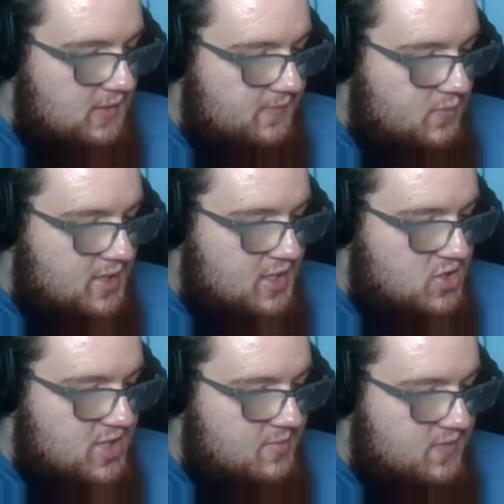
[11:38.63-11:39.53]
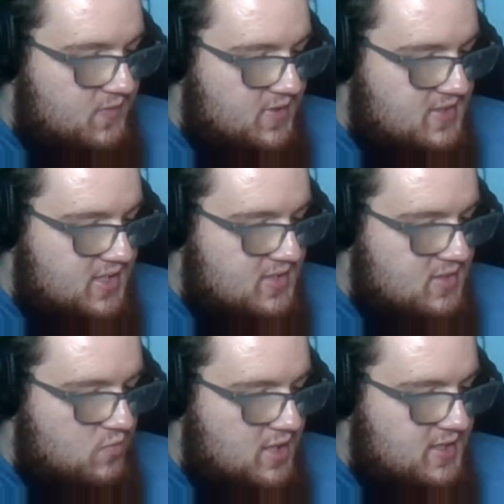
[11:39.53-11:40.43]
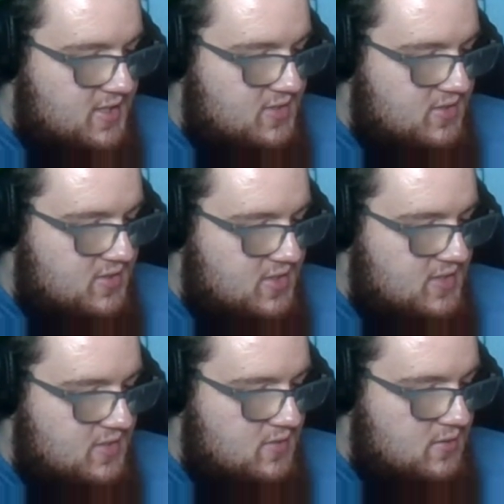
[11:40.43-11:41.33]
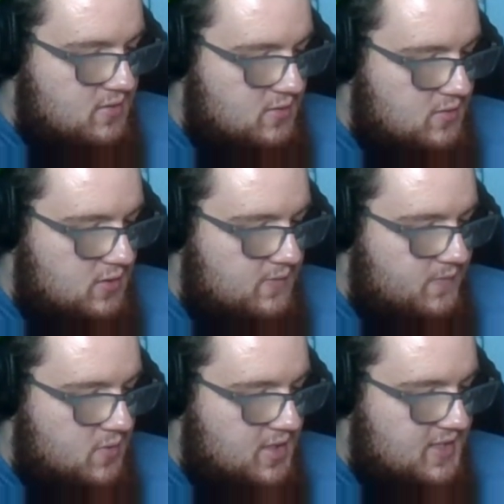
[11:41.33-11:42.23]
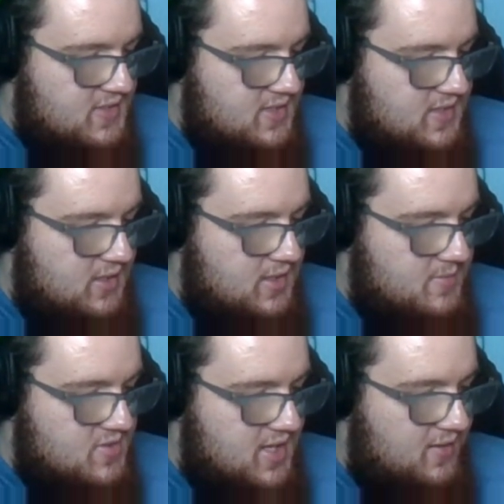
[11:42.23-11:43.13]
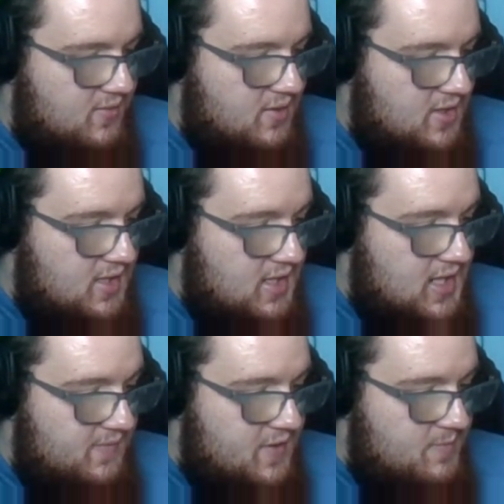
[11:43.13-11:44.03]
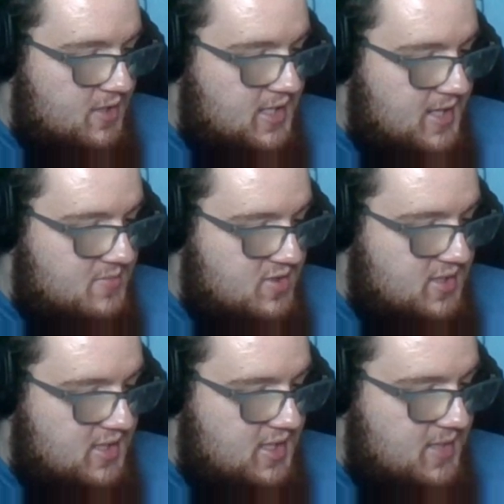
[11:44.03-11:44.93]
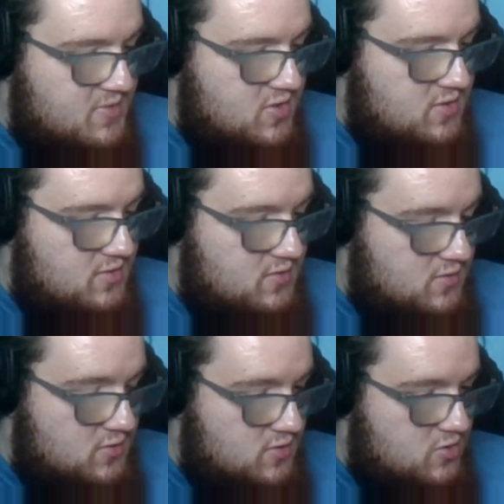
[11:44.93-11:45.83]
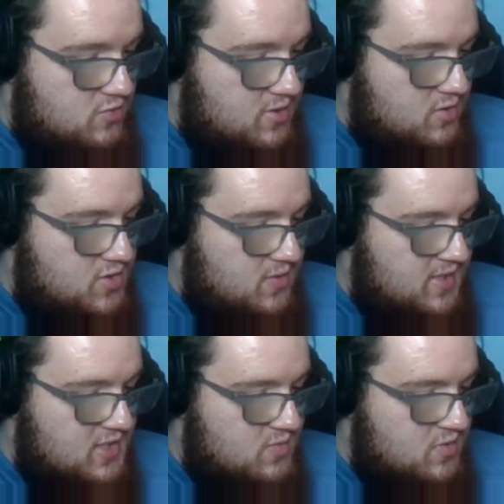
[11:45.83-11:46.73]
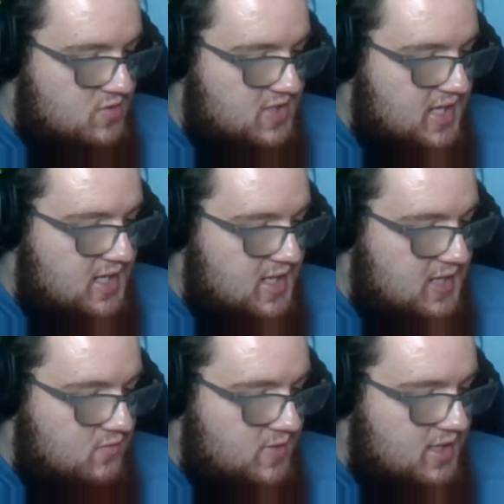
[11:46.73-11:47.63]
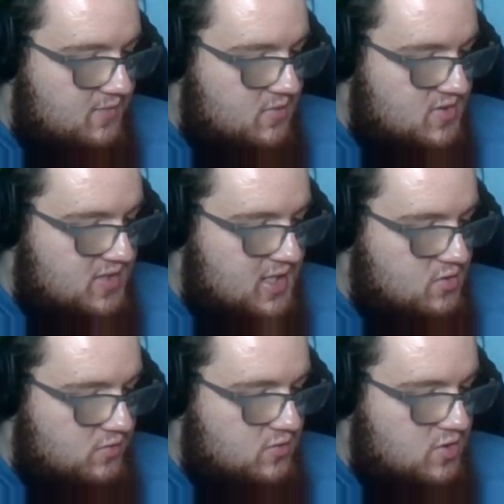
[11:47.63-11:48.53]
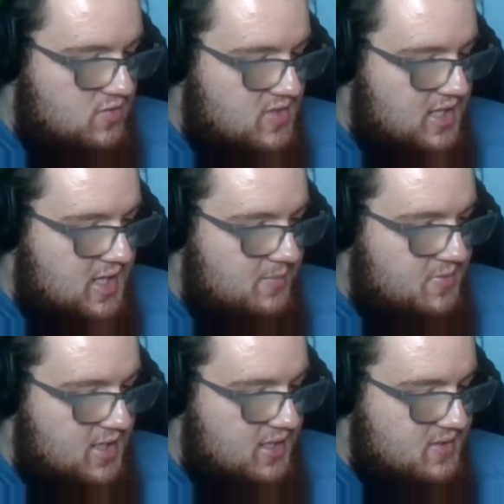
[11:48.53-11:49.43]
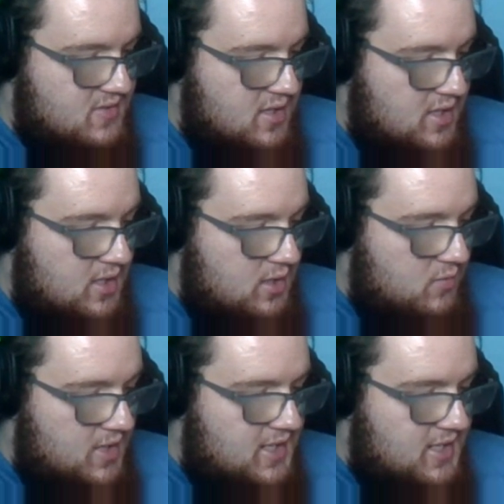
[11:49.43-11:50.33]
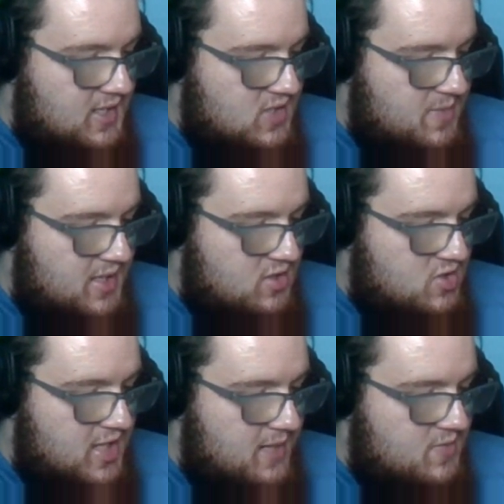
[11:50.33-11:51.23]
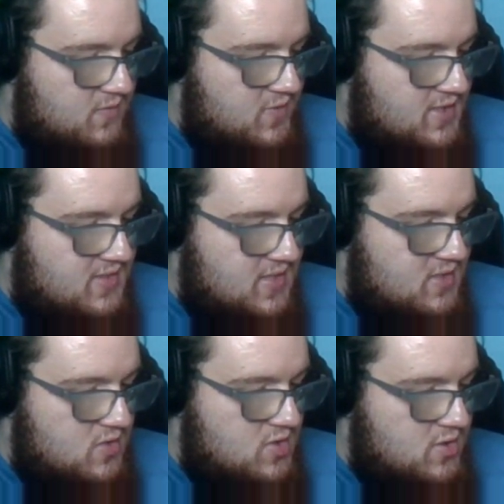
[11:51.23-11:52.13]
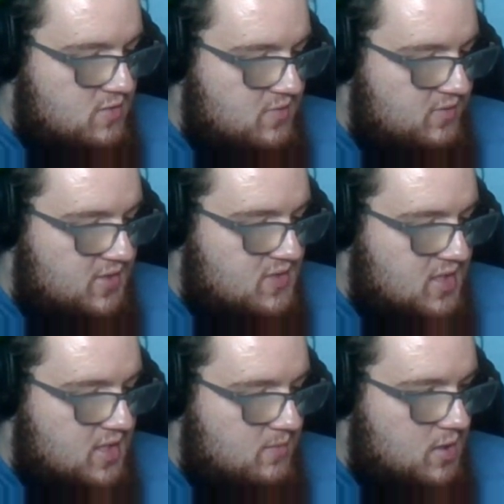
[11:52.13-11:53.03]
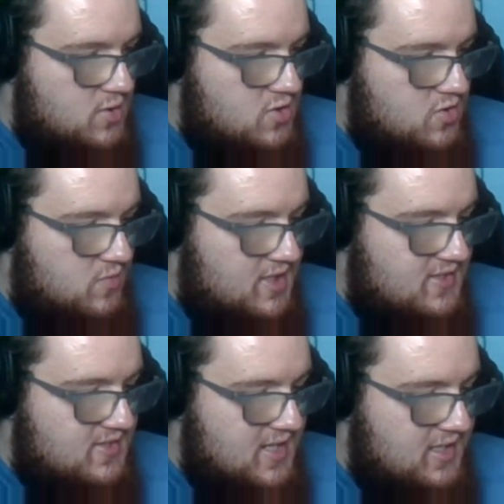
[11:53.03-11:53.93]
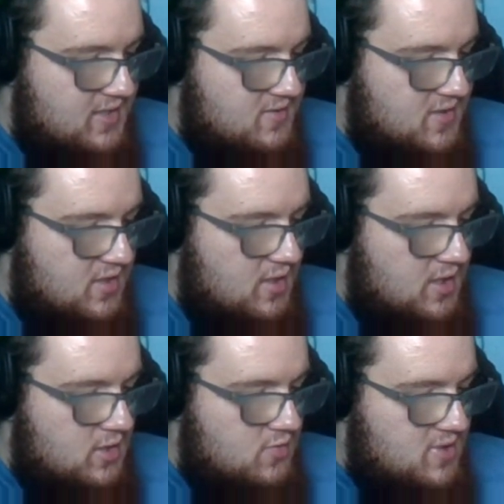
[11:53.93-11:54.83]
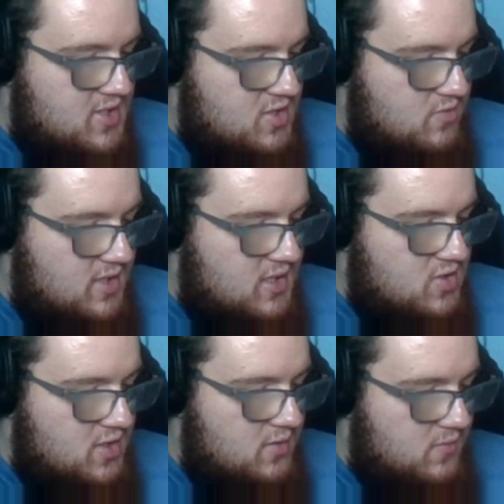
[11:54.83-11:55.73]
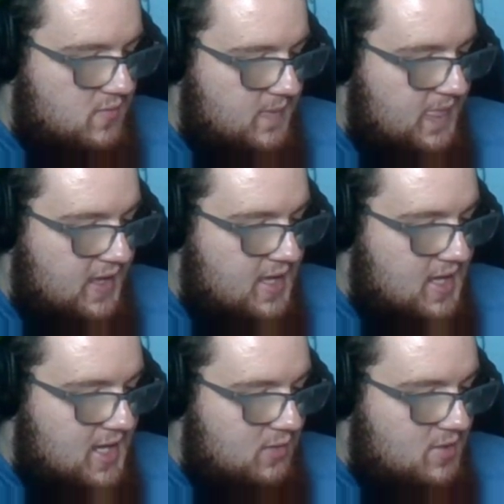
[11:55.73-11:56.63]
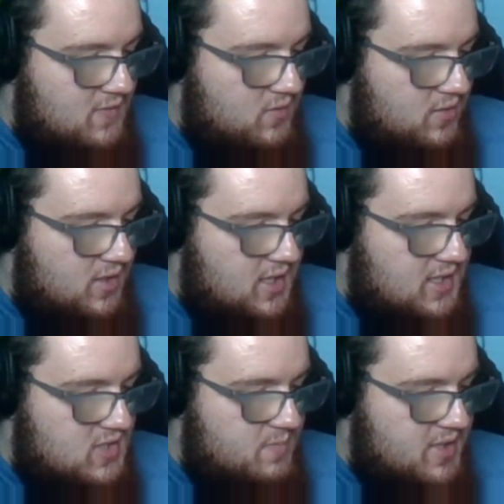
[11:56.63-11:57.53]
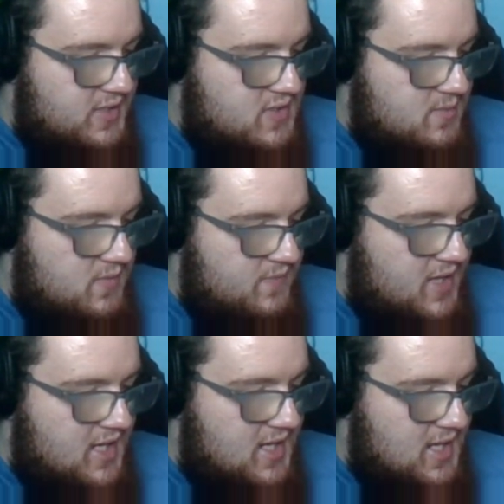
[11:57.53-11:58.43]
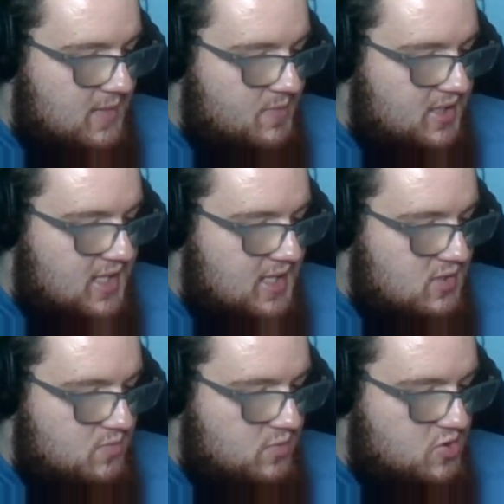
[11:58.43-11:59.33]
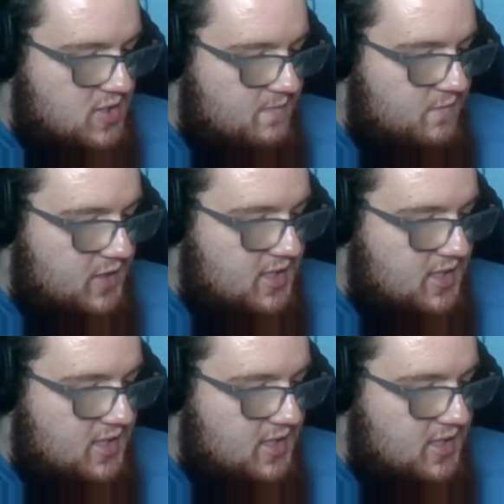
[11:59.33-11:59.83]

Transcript: Fortnite Chapter Free Season. When does the season new Fortnite season comes out? If Epic Games keeps true to its routine of regular scheduled Tuesday updates, we can expect Chapter Free Season 2 to release on March 22nd, 2022. However, it is possible that Epic Games will jump the